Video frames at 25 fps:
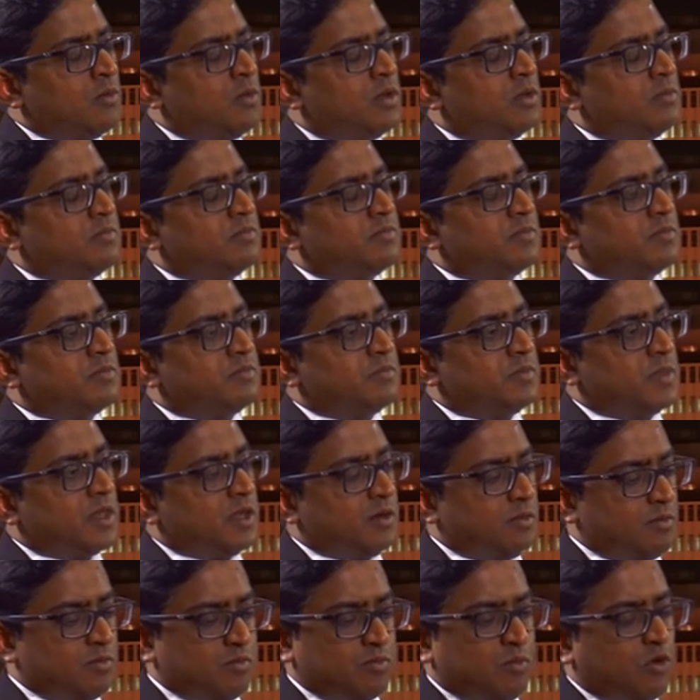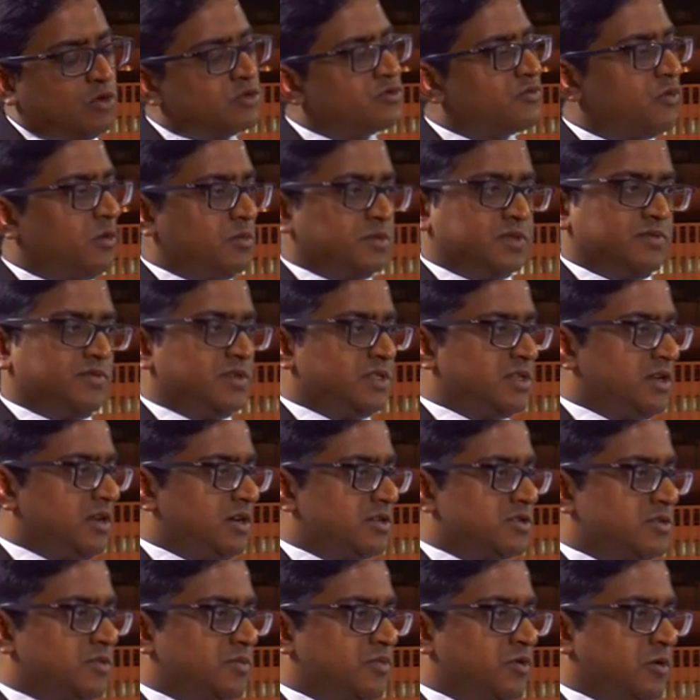Well, most forms of
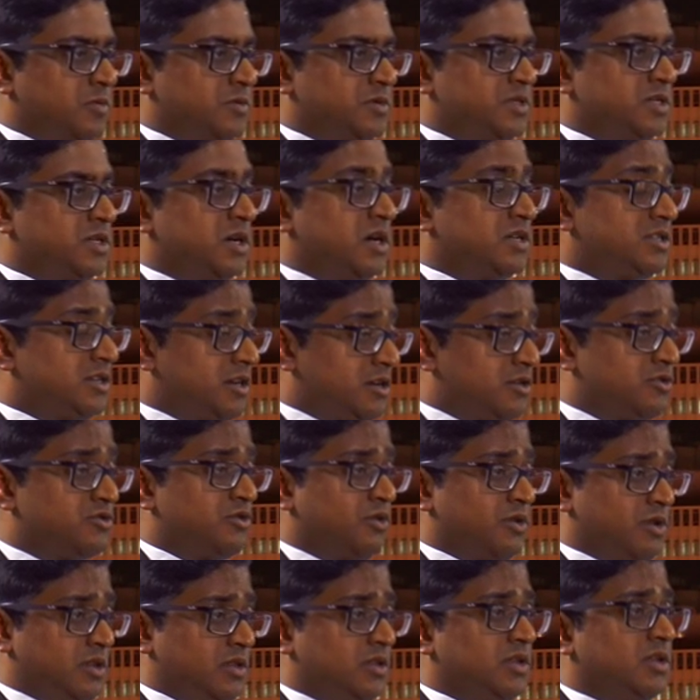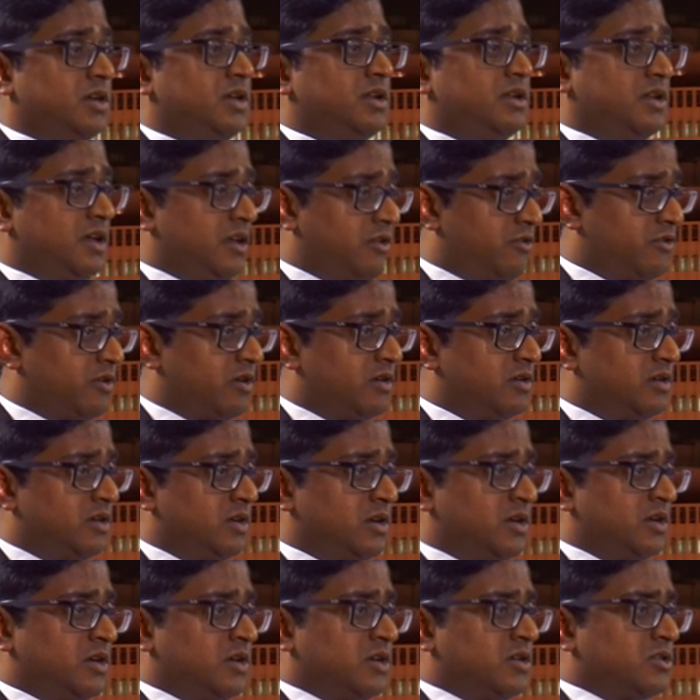intellectual property are territorial in nature.
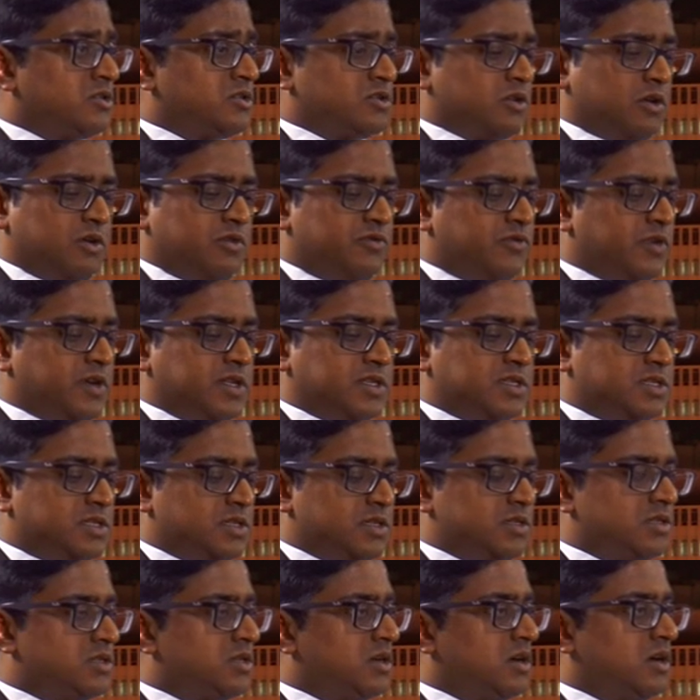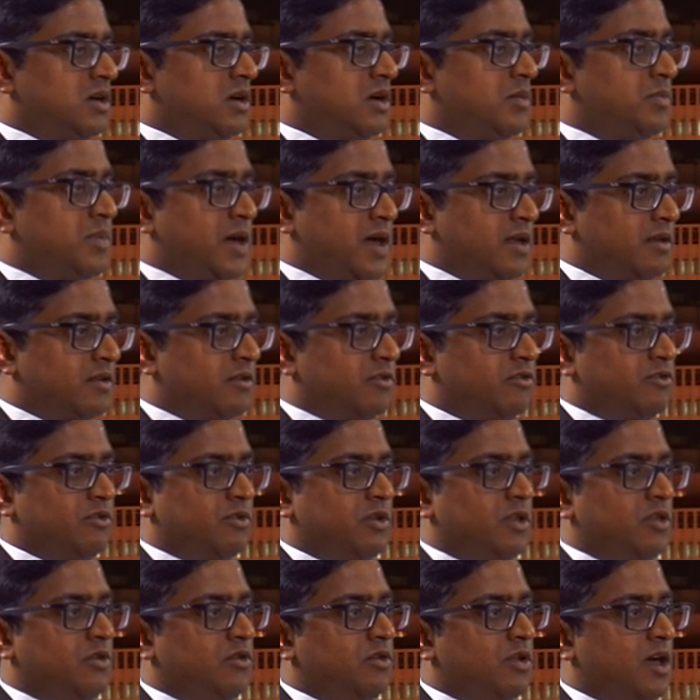So for instance, a patent,
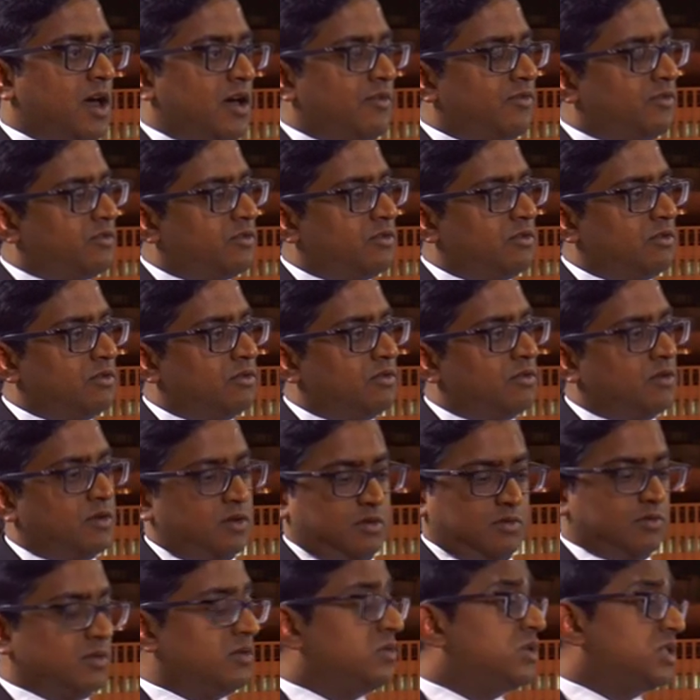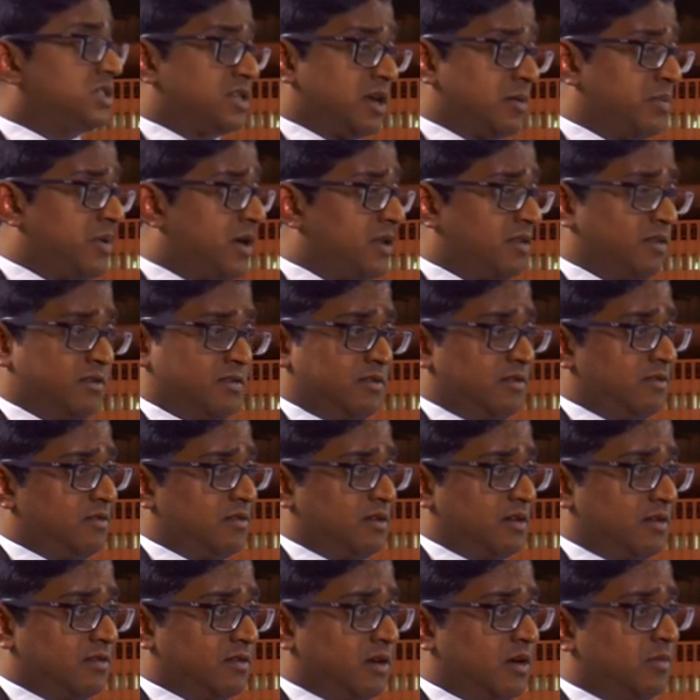you'd have to, we'll take patents as
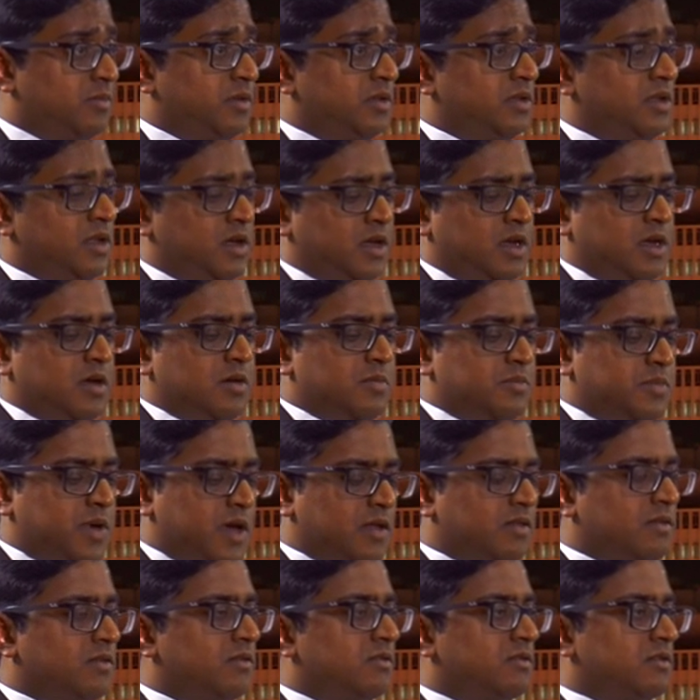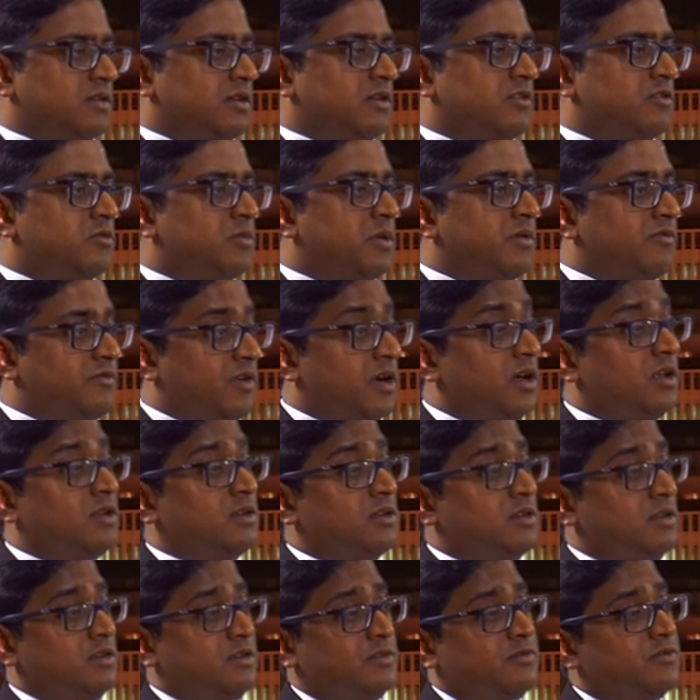an example. Patents need to be
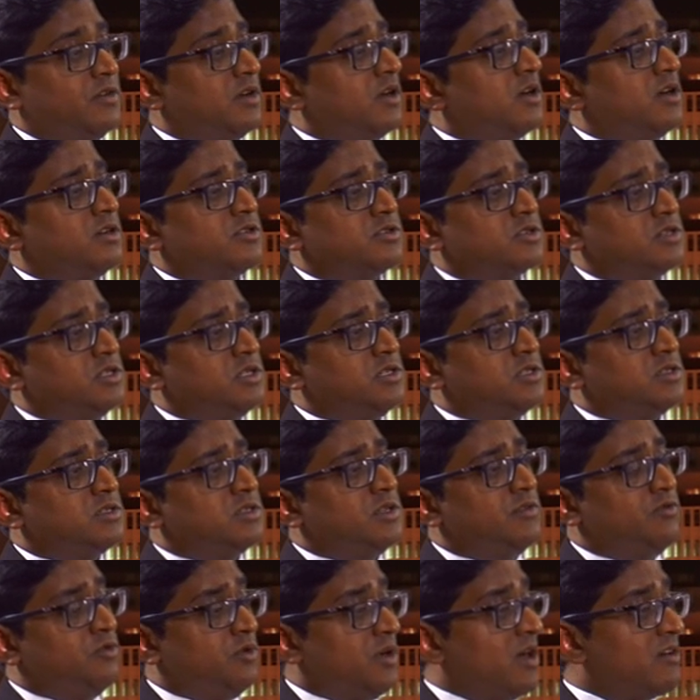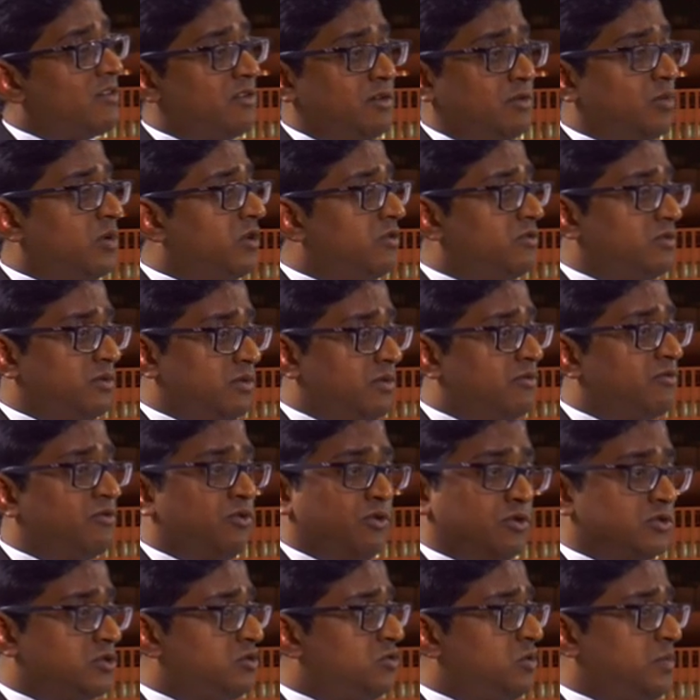filed in different countries if you actually want to
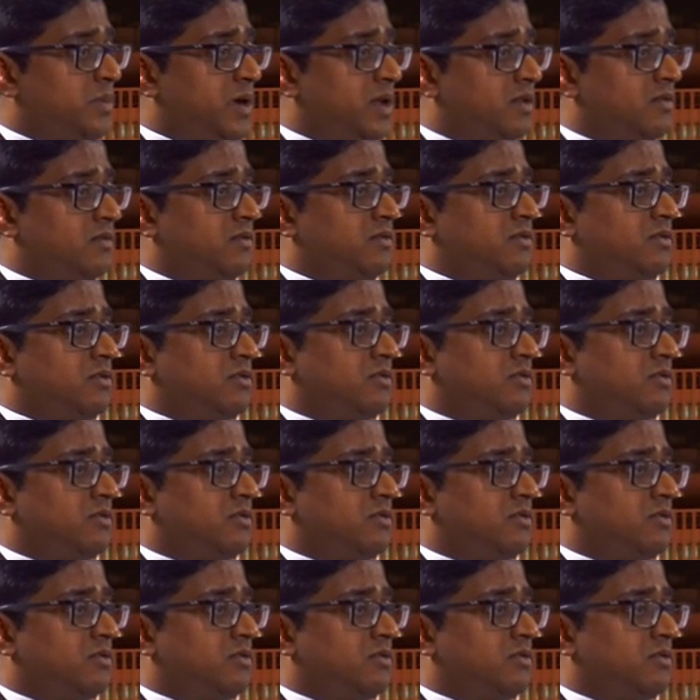enforce your patents in